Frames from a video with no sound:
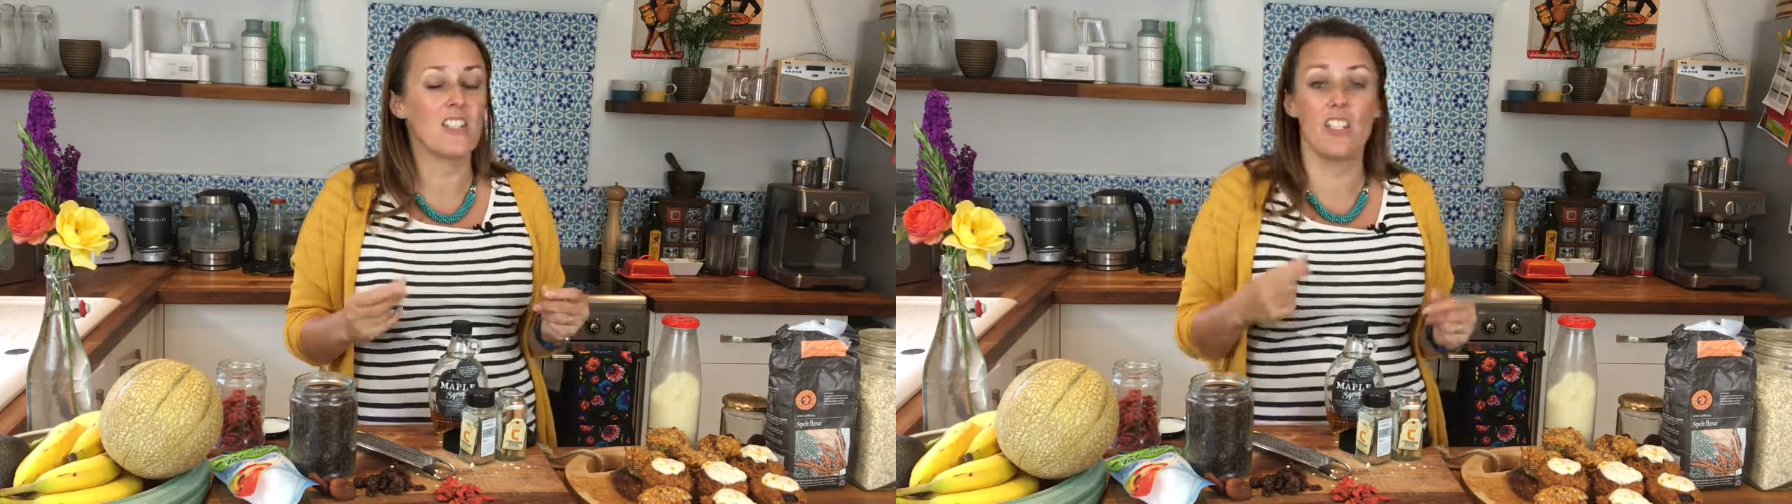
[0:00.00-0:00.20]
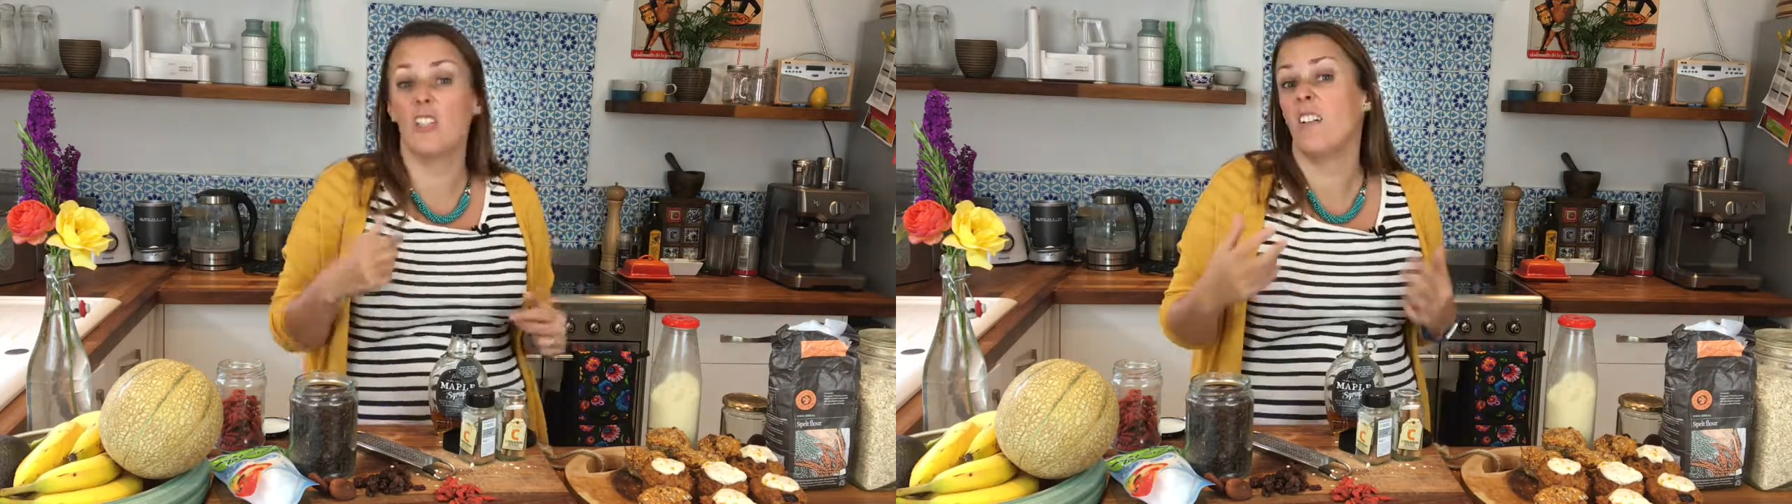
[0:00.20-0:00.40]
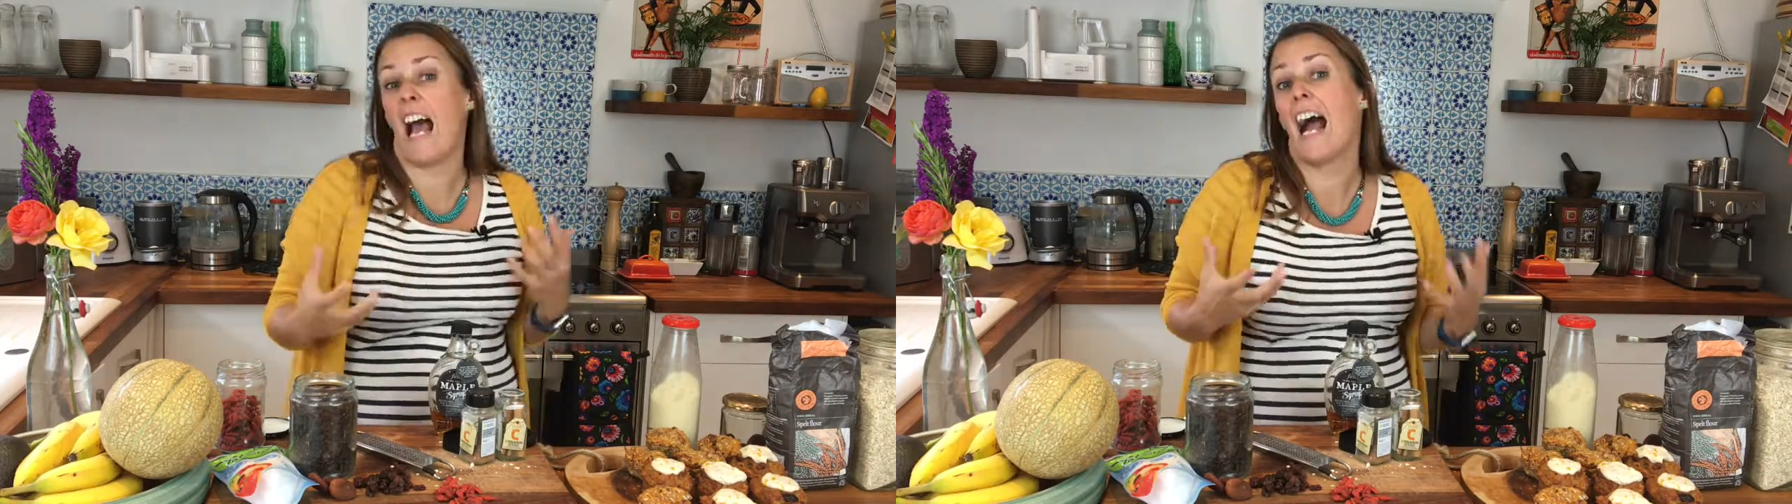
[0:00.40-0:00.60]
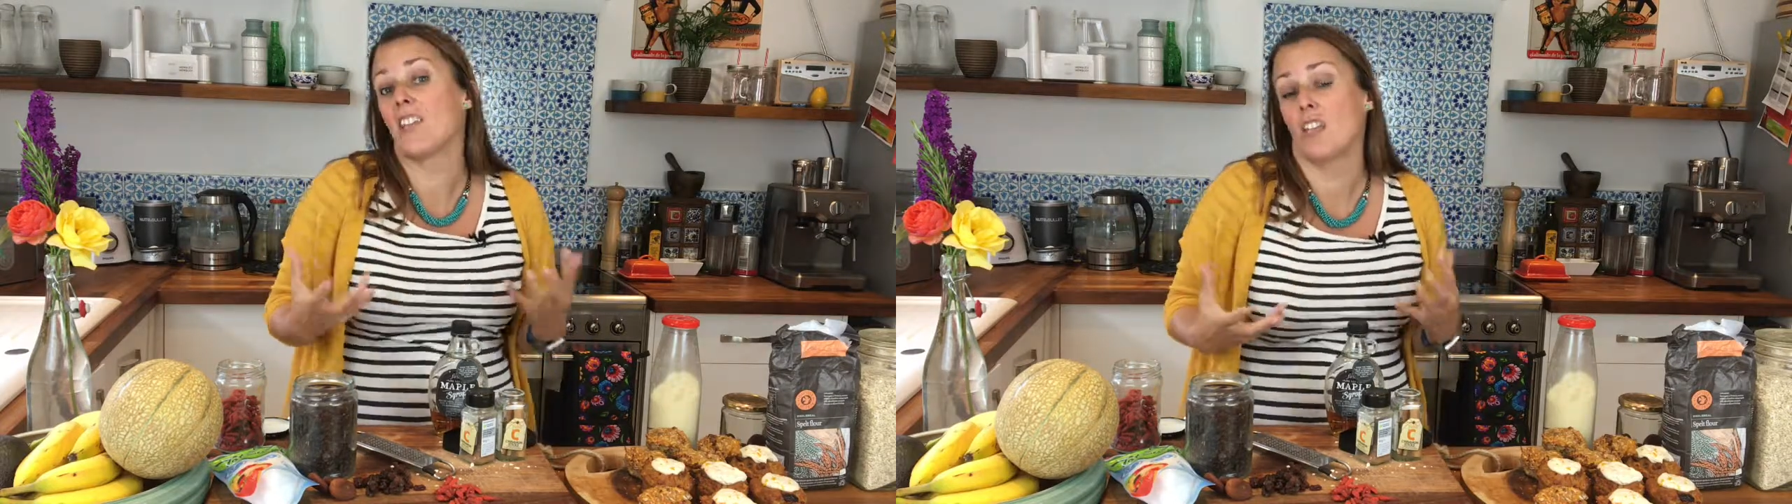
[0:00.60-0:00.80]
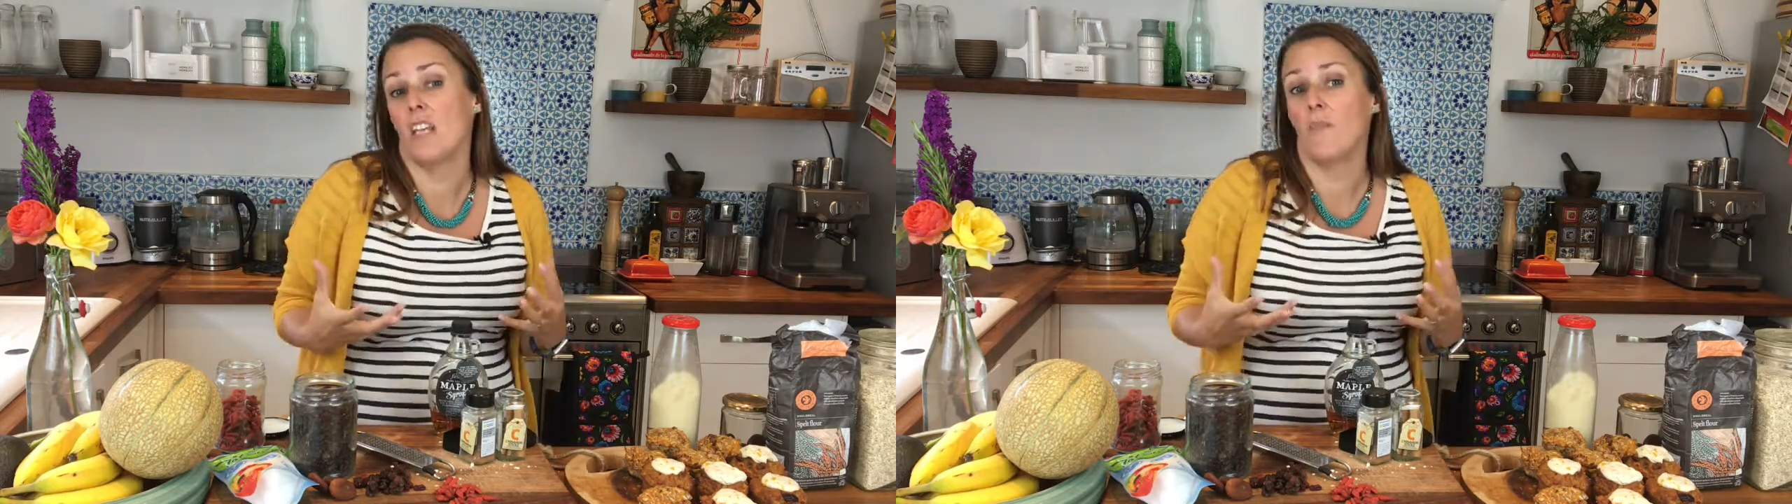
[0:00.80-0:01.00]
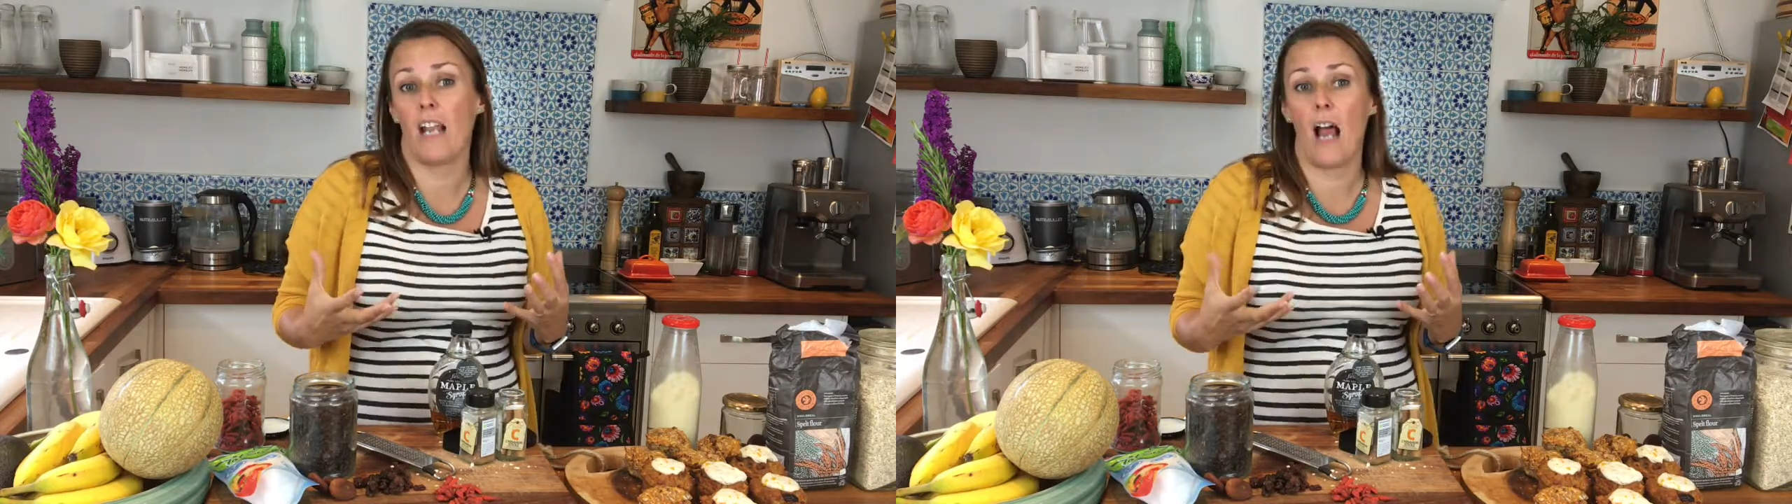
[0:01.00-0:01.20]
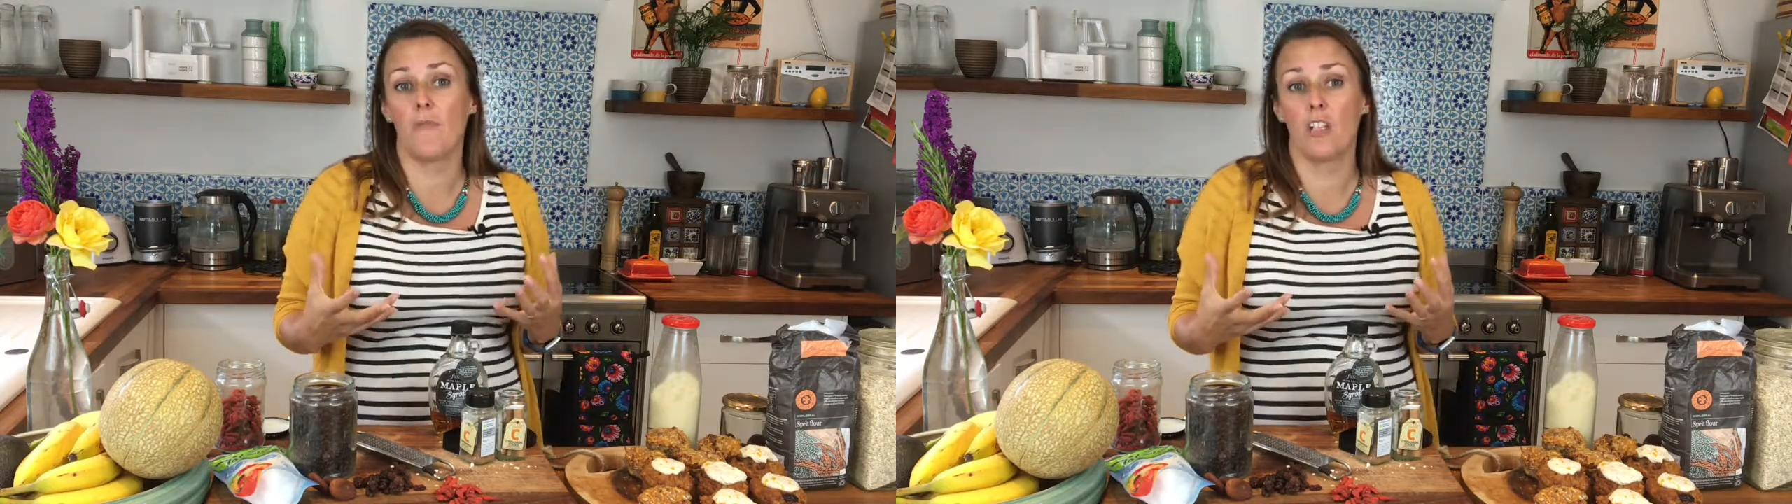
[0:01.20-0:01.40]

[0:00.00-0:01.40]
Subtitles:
and you don't actually even have